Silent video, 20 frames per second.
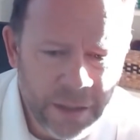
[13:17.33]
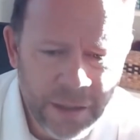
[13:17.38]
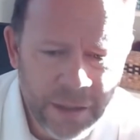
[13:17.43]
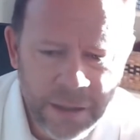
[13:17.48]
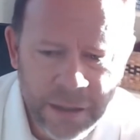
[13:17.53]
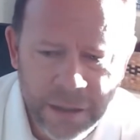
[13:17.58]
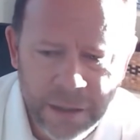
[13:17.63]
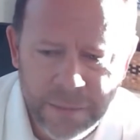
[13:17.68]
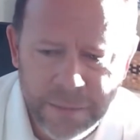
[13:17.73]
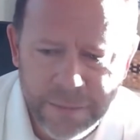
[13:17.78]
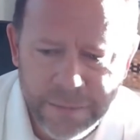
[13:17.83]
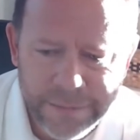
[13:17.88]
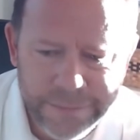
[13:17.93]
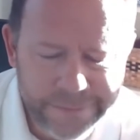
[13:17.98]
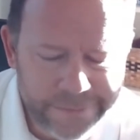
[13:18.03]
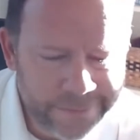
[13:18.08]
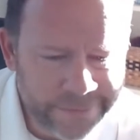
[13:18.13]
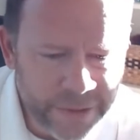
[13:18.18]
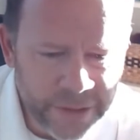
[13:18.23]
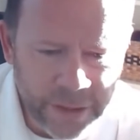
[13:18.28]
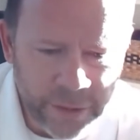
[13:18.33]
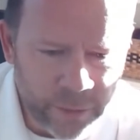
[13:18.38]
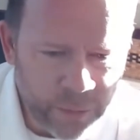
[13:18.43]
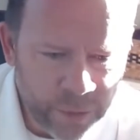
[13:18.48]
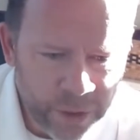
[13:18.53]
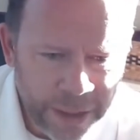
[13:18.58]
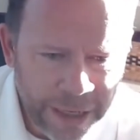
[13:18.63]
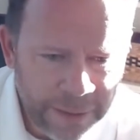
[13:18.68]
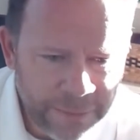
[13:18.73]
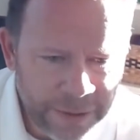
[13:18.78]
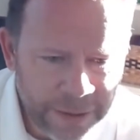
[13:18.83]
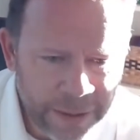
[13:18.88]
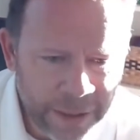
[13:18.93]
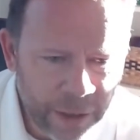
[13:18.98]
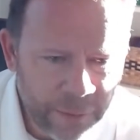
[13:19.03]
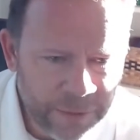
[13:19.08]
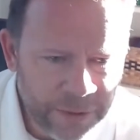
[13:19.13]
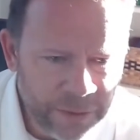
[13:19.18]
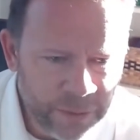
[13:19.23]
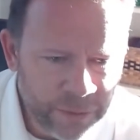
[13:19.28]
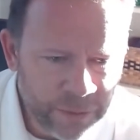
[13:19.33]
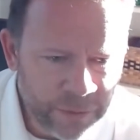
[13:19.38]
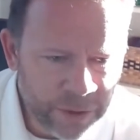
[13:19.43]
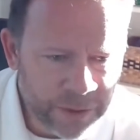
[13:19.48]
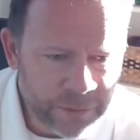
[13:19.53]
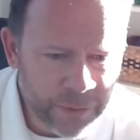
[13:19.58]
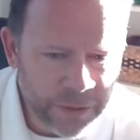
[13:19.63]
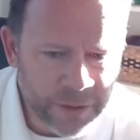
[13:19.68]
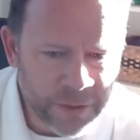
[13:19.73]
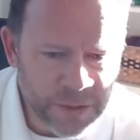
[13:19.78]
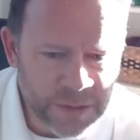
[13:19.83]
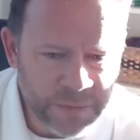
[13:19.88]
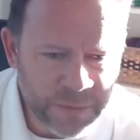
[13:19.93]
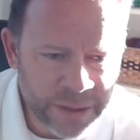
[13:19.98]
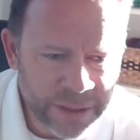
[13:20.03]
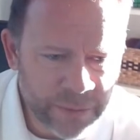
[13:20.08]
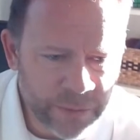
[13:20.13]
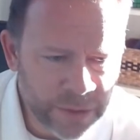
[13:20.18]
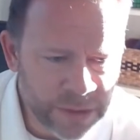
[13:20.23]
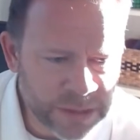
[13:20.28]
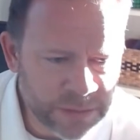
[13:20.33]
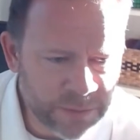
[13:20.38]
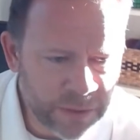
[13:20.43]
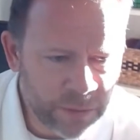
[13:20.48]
we're happy to help you with those big ones.